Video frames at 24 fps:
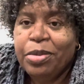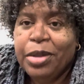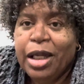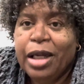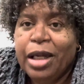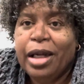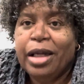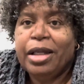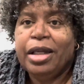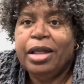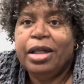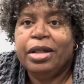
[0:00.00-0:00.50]
that
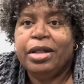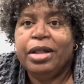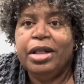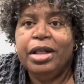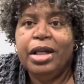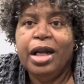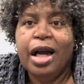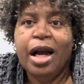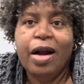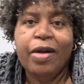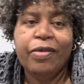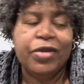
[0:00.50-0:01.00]
I get a good
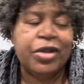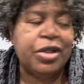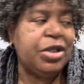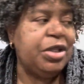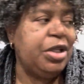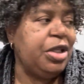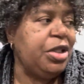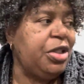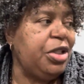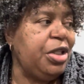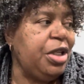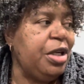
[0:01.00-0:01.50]
harvest
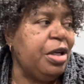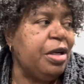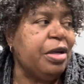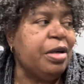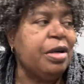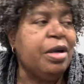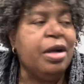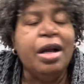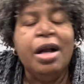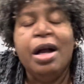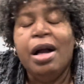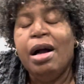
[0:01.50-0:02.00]
this year.
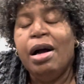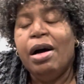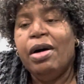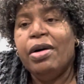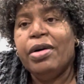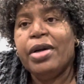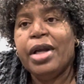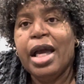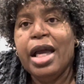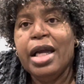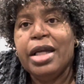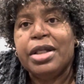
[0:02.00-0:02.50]

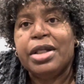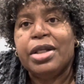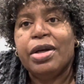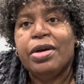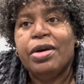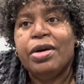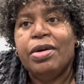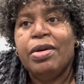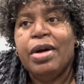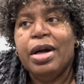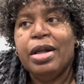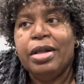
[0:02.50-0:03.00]
Okay,
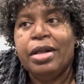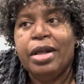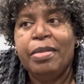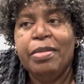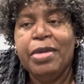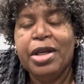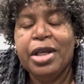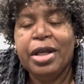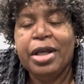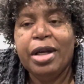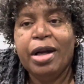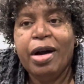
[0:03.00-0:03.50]
so let me
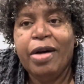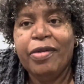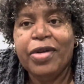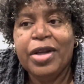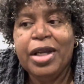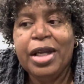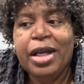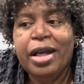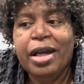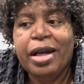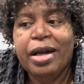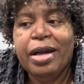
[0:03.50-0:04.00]
get off of
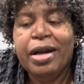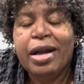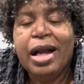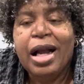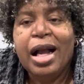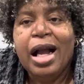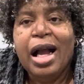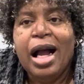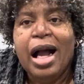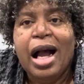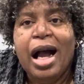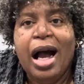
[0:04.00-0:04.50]
here.
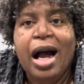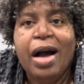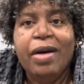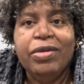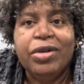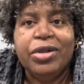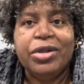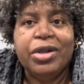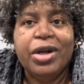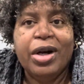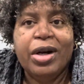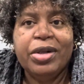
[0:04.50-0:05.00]
I will
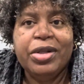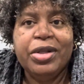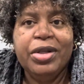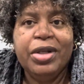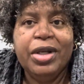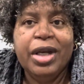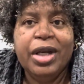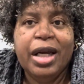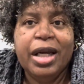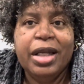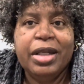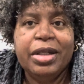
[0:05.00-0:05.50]
talk to you
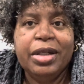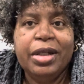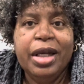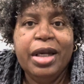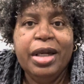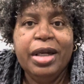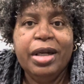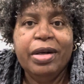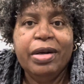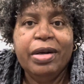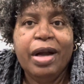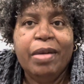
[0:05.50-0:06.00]
guys
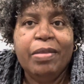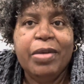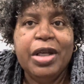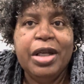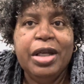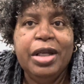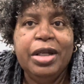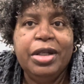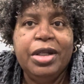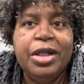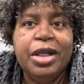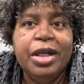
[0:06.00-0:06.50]
later. I'm going to
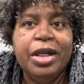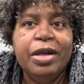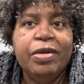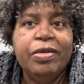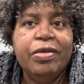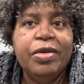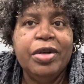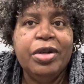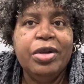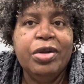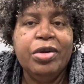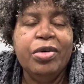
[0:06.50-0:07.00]
eat dinner
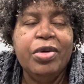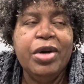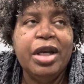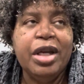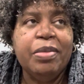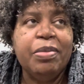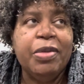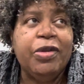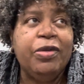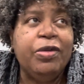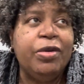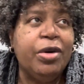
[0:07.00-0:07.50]
real quick
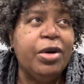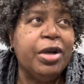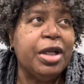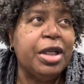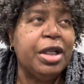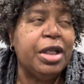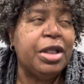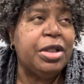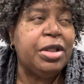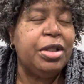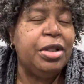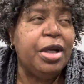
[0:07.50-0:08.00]
before it
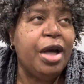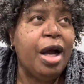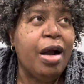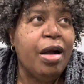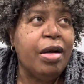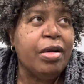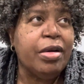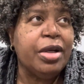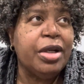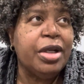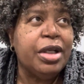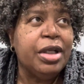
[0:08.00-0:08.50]
gets
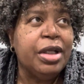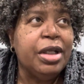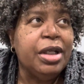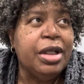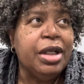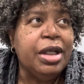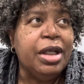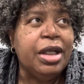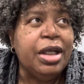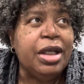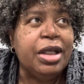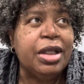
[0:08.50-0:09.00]
dark.
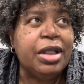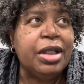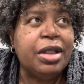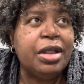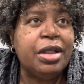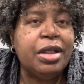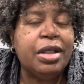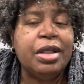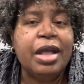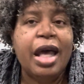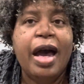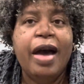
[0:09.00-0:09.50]

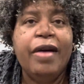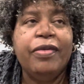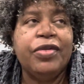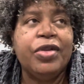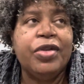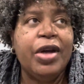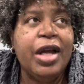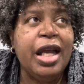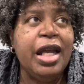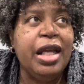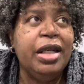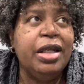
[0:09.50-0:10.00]
It's after
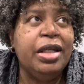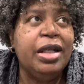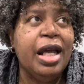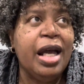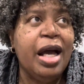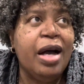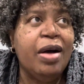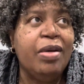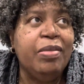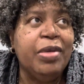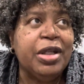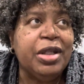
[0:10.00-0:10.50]
8
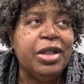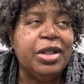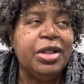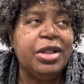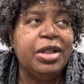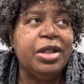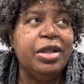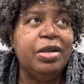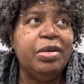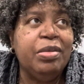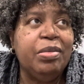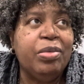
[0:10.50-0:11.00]
now, but it's
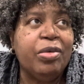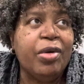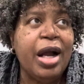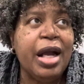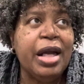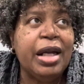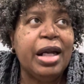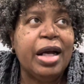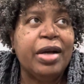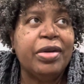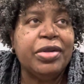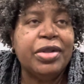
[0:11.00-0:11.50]
still bright
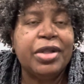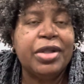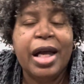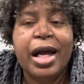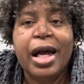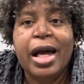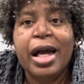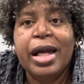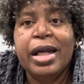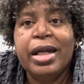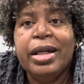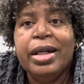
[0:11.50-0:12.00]

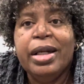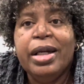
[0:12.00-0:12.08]
outside.